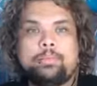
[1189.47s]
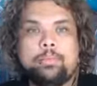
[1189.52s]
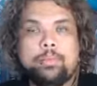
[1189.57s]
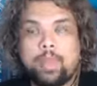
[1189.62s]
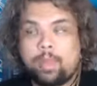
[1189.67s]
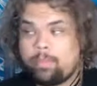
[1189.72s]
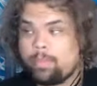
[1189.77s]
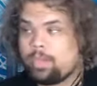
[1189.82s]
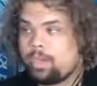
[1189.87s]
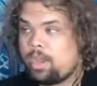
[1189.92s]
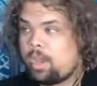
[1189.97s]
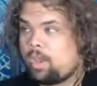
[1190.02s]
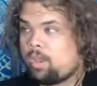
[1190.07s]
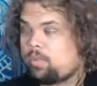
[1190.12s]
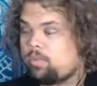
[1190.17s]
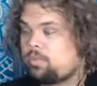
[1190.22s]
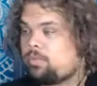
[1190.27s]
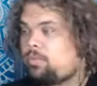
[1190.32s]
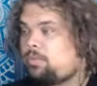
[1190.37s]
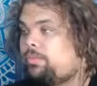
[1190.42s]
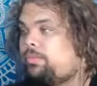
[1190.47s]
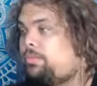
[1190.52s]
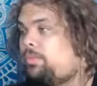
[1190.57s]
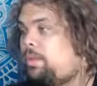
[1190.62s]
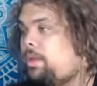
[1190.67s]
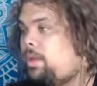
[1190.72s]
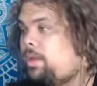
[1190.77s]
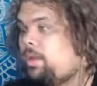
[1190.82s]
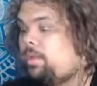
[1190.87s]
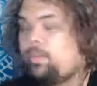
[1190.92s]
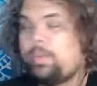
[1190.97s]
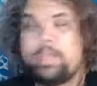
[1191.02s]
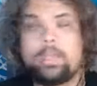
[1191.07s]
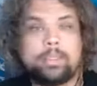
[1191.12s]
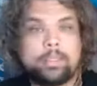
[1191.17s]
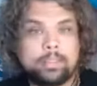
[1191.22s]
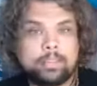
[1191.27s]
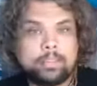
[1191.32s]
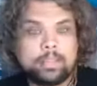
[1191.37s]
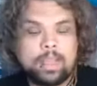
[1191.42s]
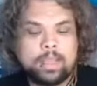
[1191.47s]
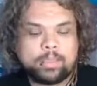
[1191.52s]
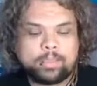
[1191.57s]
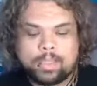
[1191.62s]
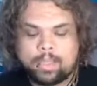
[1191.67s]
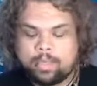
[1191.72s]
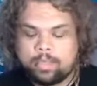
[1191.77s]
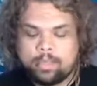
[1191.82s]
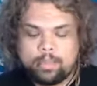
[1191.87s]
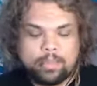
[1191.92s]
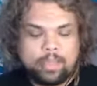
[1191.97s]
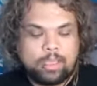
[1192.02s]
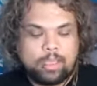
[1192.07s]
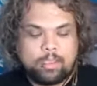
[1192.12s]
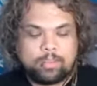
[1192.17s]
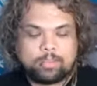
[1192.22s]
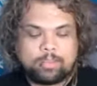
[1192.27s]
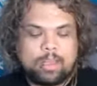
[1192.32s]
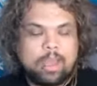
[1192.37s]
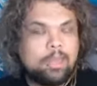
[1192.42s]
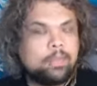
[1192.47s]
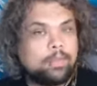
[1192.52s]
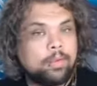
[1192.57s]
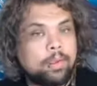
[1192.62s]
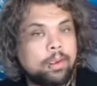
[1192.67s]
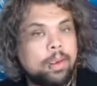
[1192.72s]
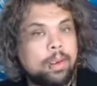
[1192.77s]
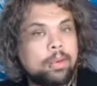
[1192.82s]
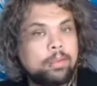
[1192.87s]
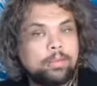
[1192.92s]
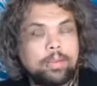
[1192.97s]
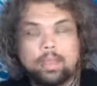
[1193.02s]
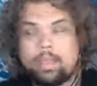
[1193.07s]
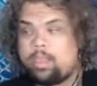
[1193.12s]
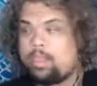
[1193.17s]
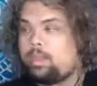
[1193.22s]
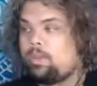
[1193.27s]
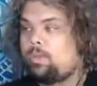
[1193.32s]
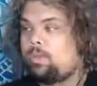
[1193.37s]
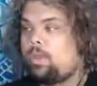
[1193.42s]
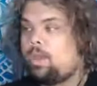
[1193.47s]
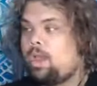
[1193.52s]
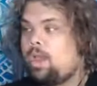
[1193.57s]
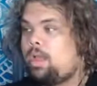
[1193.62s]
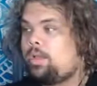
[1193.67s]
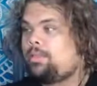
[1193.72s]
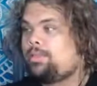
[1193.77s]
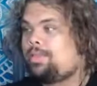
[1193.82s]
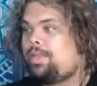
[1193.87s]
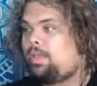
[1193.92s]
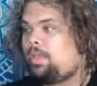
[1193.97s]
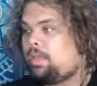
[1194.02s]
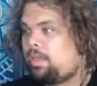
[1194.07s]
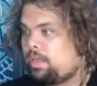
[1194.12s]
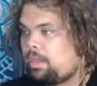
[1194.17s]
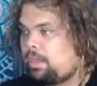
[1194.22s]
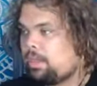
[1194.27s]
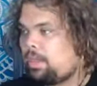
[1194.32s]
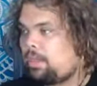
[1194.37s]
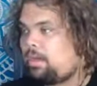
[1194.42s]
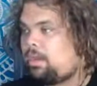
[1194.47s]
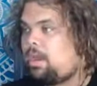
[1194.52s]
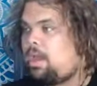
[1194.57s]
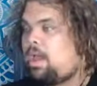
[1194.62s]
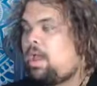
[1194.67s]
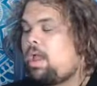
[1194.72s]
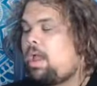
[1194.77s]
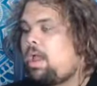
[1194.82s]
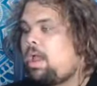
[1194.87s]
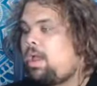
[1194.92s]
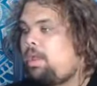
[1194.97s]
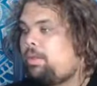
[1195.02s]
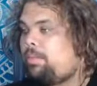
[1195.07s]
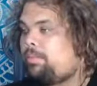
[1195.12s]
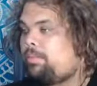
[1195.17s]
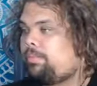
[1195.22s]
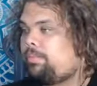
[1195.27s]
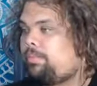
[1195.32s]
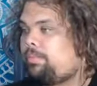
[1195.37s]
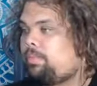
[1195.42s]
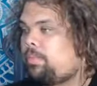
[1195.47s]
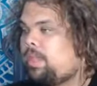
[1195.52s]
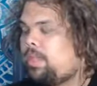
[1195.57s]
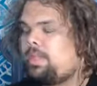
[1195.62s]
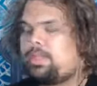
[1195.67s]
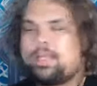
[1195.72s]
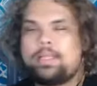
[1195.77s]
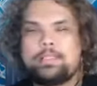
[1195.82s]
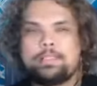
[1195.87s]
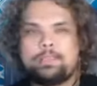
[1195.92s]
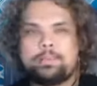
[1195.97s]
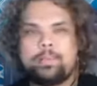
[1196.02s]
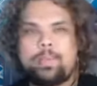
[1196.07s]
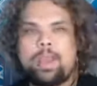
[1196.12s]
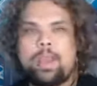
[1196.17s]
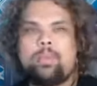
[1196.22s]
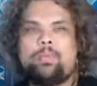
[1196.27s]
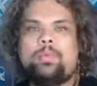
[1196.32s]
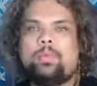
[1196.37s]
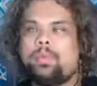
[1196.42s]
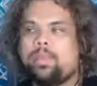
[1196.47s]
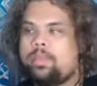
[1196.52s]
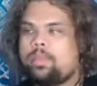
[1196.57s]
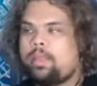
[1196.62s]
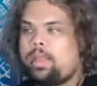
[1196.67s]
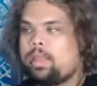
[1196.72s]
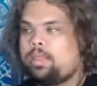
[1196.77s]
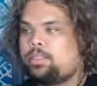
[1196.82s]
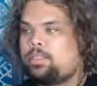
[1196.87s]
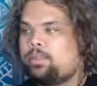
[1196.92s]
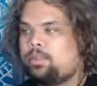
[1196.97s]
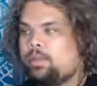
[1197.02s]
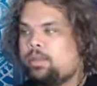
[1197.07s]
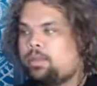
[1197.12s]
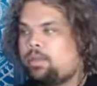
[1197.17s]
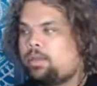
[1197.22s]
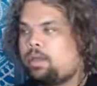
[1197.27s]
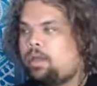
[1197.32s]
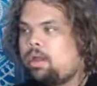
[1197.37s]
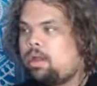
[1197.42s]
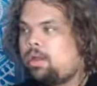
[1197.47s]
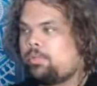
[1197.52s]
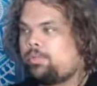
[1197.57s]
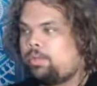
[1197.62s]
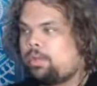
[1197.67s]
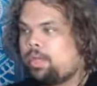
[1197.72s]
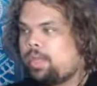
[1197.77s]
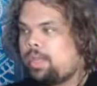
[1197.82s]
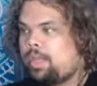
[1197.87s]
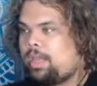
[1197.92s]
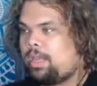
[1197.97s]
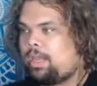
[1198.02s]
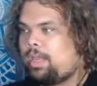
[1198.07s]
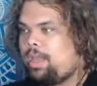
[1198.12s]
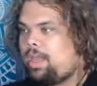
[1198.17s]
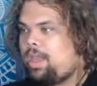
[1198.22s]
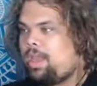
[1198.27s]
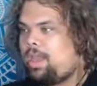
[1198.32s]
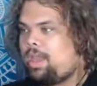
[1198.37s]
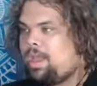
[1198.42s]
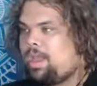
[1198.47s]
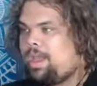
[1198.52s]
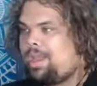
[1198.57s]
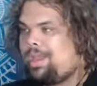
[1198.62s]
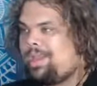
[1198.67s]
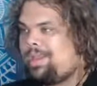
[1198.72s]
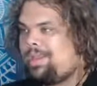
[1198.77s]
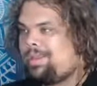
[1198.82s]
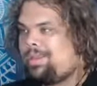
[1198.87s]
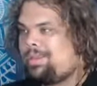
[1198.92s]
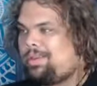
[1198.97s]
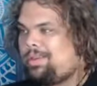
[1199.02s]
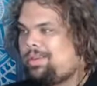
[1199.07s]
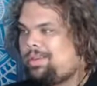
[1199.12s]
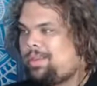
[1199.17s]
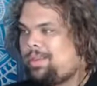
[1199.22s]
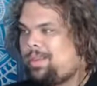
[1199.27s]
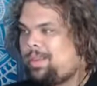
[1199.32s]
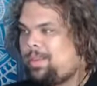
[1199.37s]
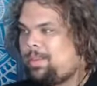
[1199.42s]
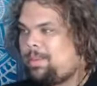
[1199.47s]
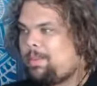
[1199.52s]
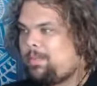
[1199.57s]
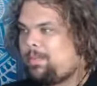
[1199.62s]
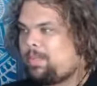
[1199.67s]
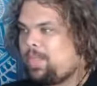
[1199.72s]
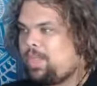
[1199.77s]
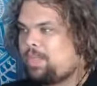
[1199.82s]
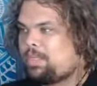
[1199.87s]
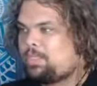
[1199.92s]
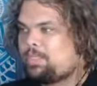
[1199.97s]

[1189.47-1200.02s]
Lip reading: let me know. and we can discuss anything that you saw in the card that you didn't hear. And that's why I really like doing the card of the day. Hey,